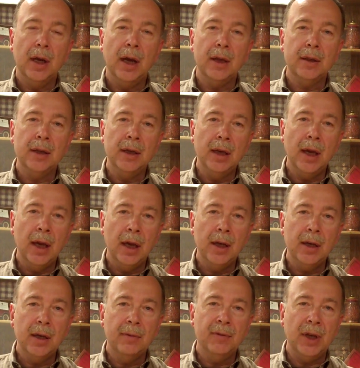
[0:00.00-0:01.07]
at the
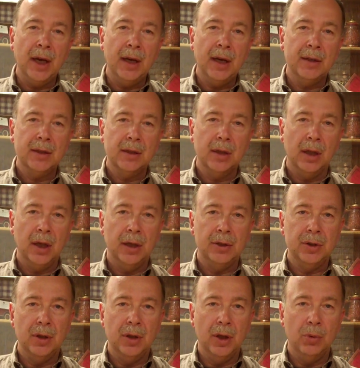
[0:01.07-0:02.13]
end of that
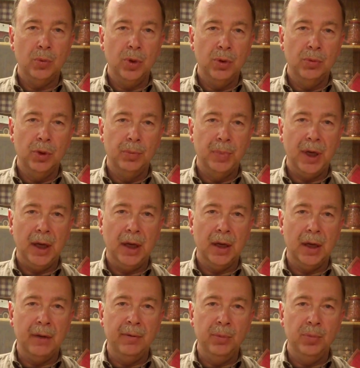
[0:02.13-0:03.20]
escalation that we will pay
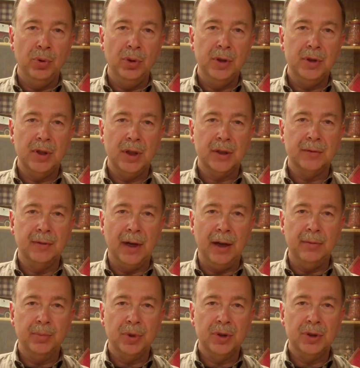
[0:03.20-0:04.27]

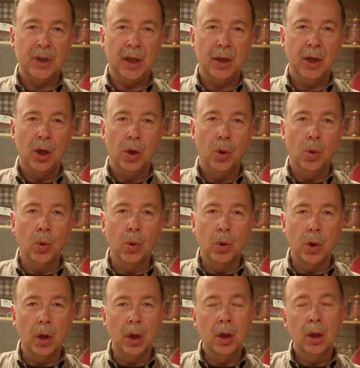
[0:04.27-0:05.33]
11.65%
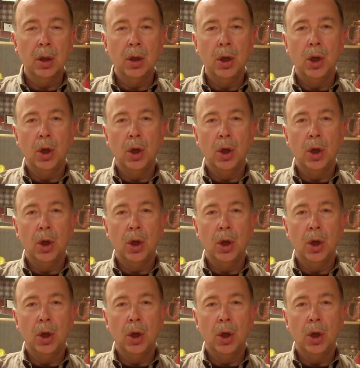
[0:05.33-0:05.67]
or